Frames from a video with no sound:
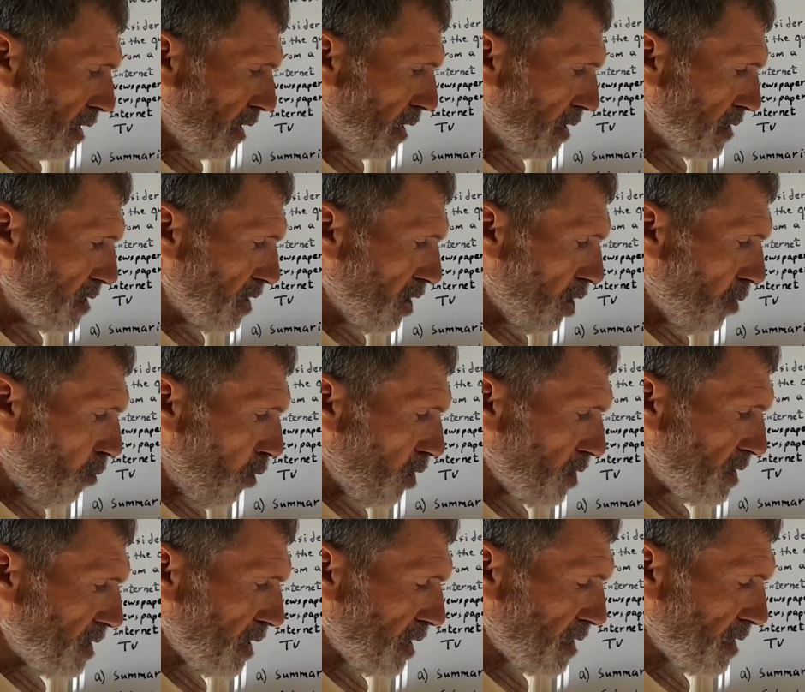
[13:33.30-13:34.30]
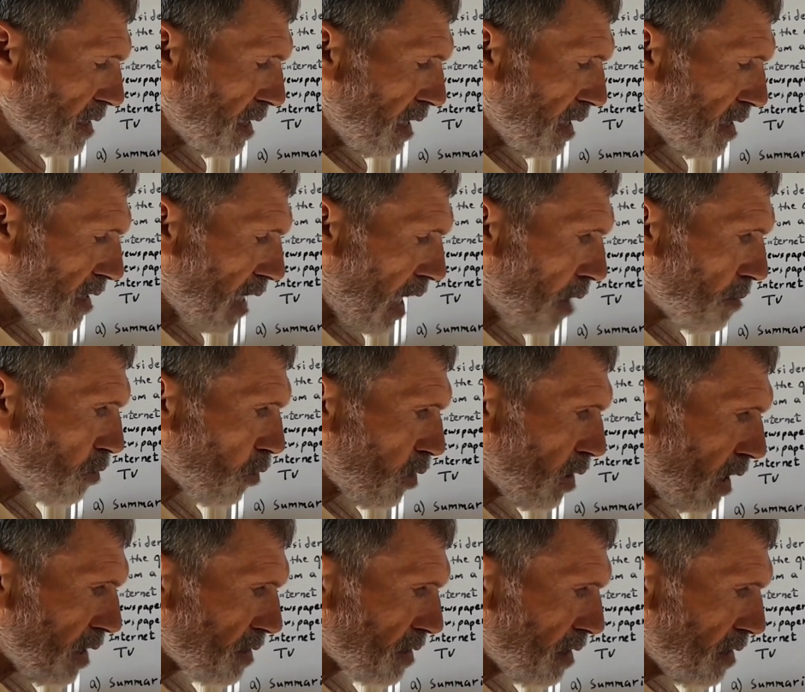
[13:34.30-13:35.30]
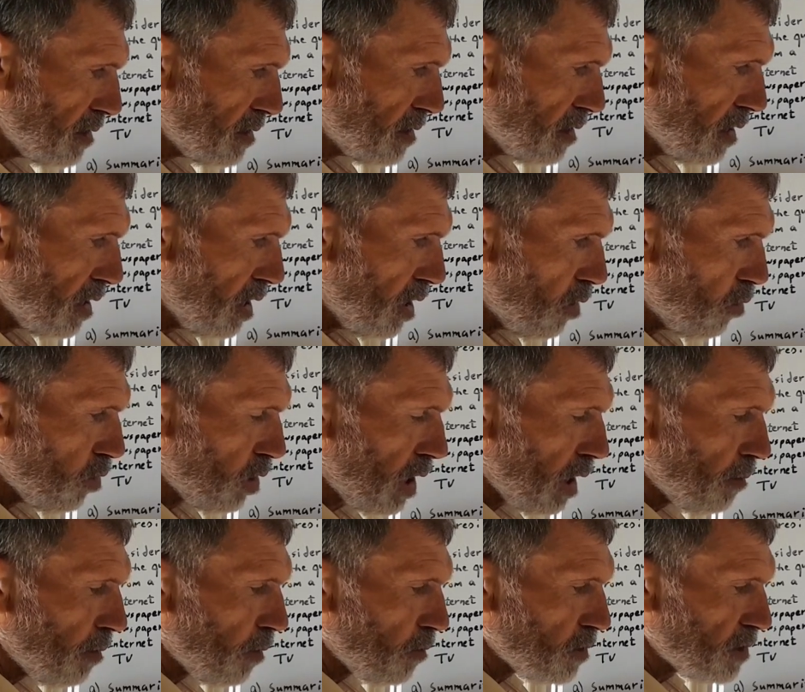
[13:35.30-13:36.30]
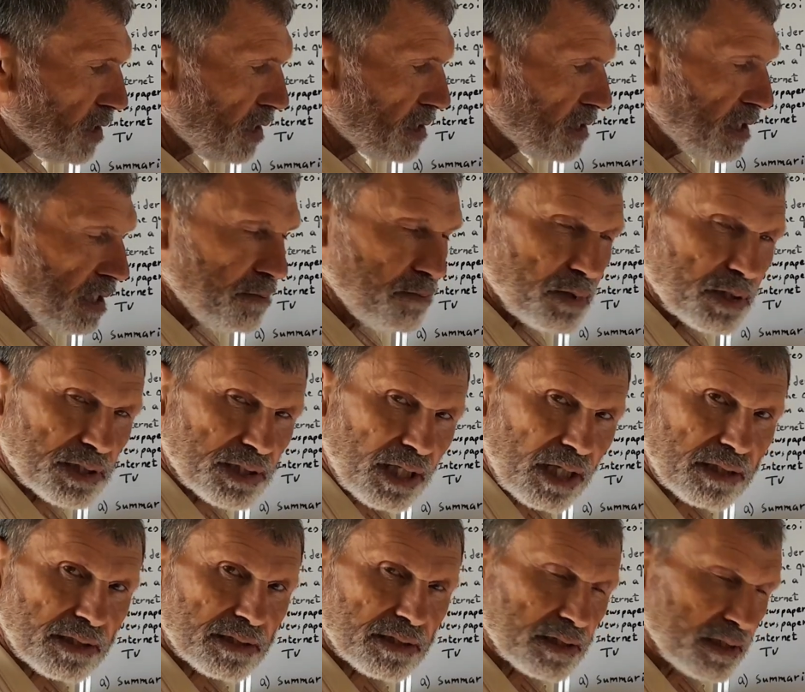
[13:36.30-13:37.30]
0.16 times 100, we come up with 16%.